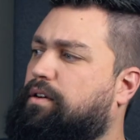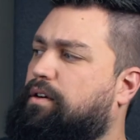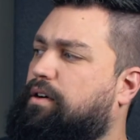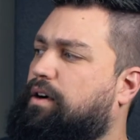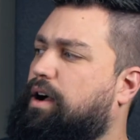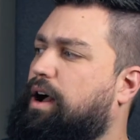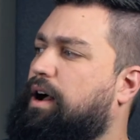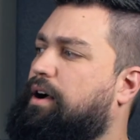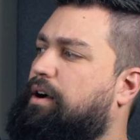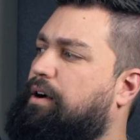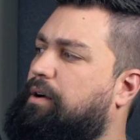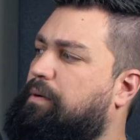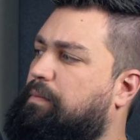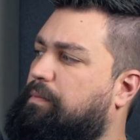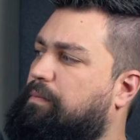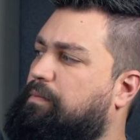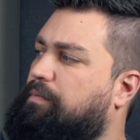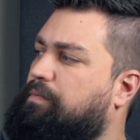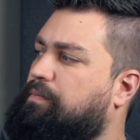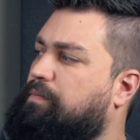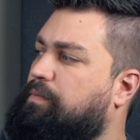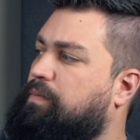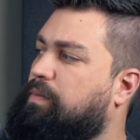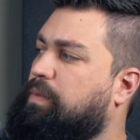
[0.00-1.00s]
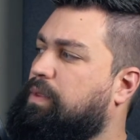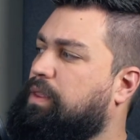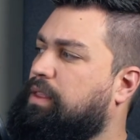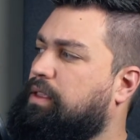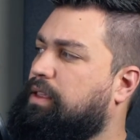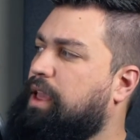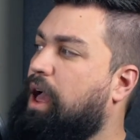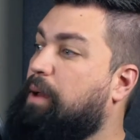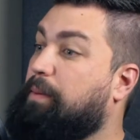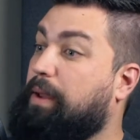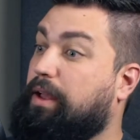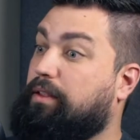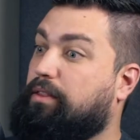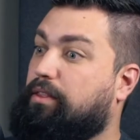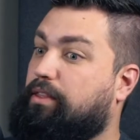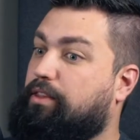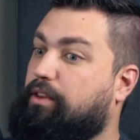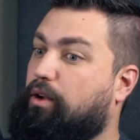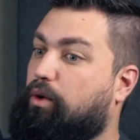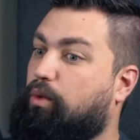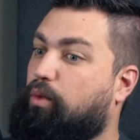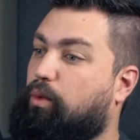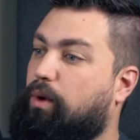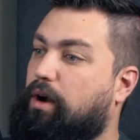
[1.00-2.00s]
Yeah, man.
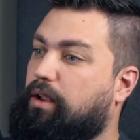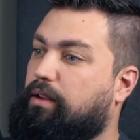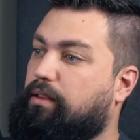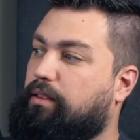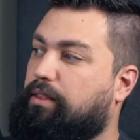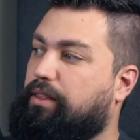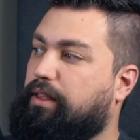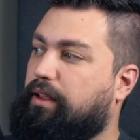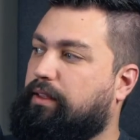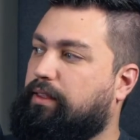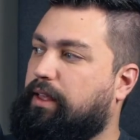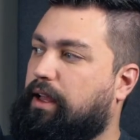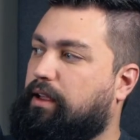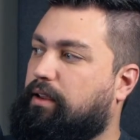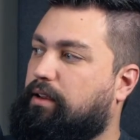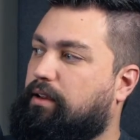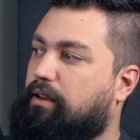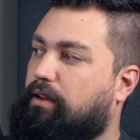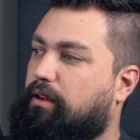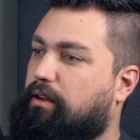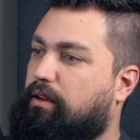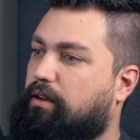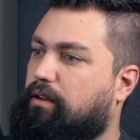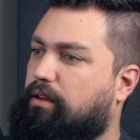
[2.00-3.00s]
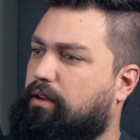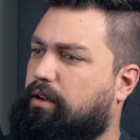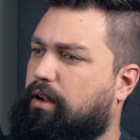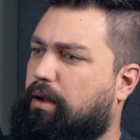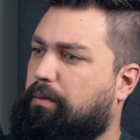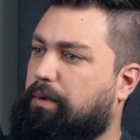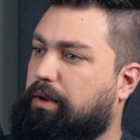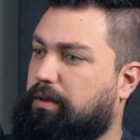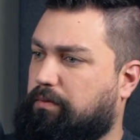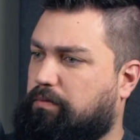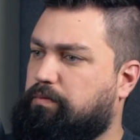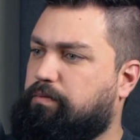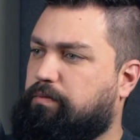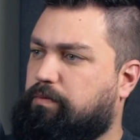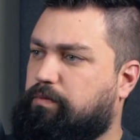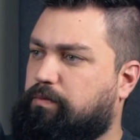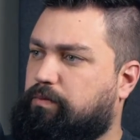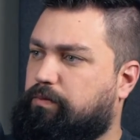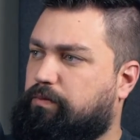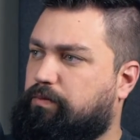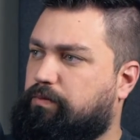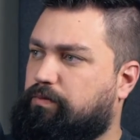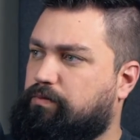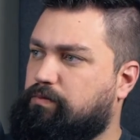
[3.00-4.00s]
So one thing that, I mean,
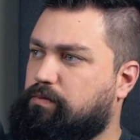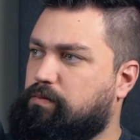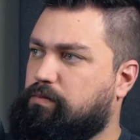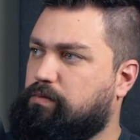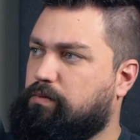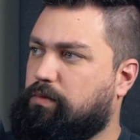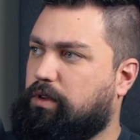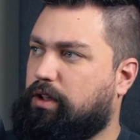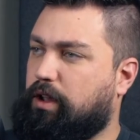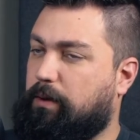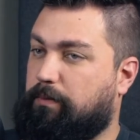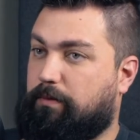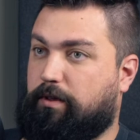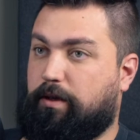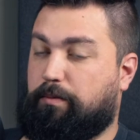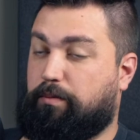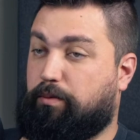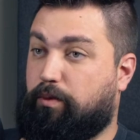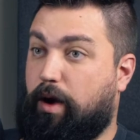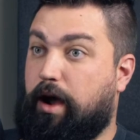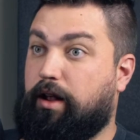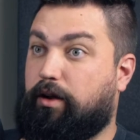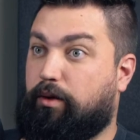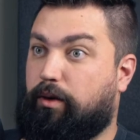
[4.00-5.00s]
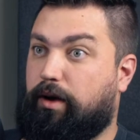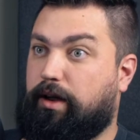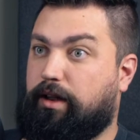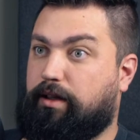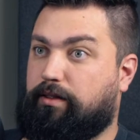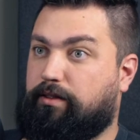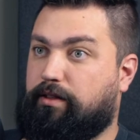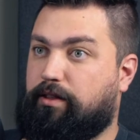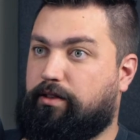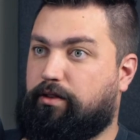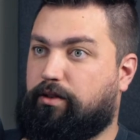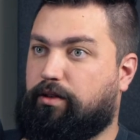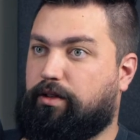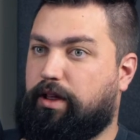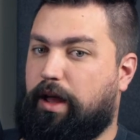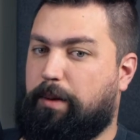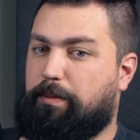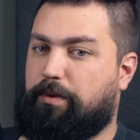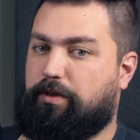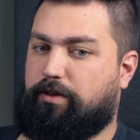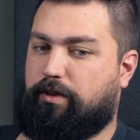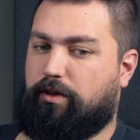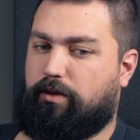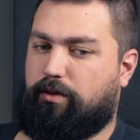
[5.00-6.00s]
comes up right away in these early
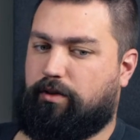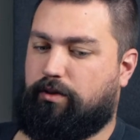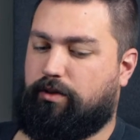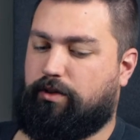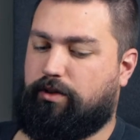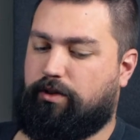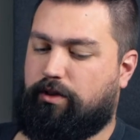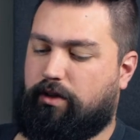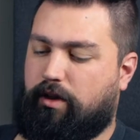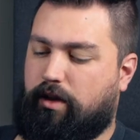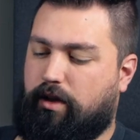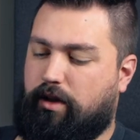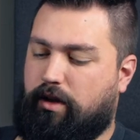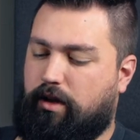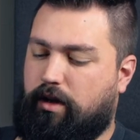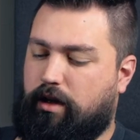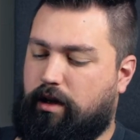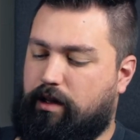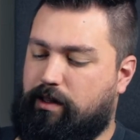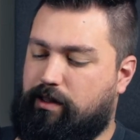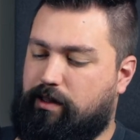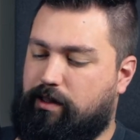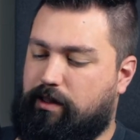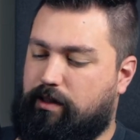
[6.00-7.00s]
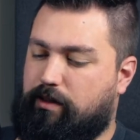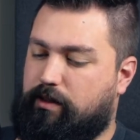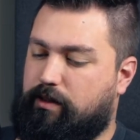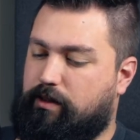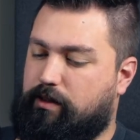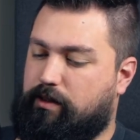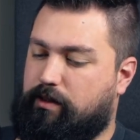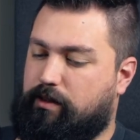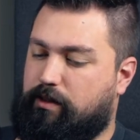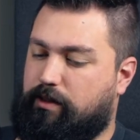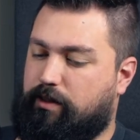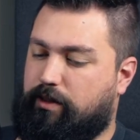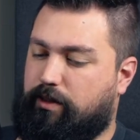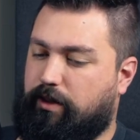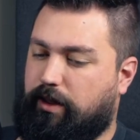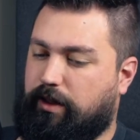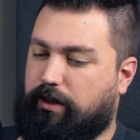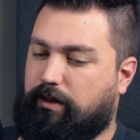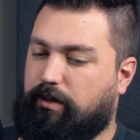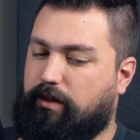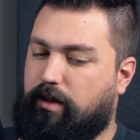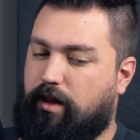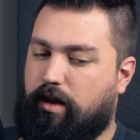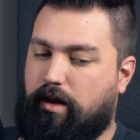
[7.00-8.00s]
episodes is
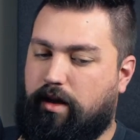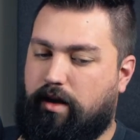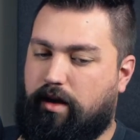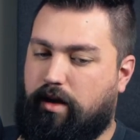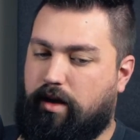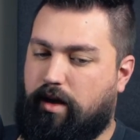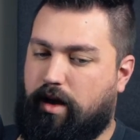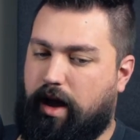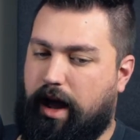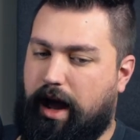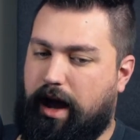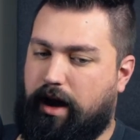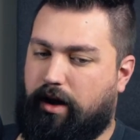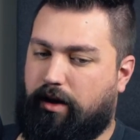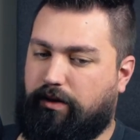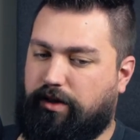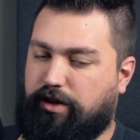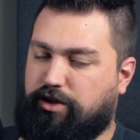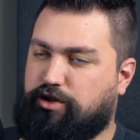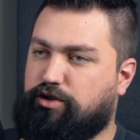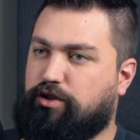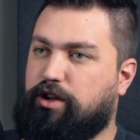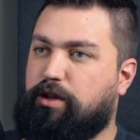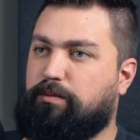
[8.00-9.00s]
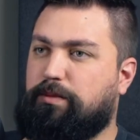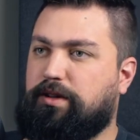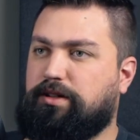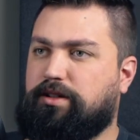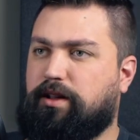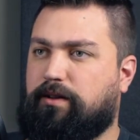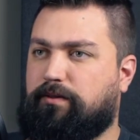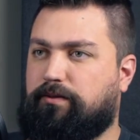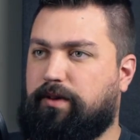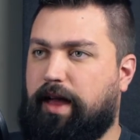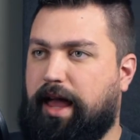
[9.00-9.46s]
like how the treatment of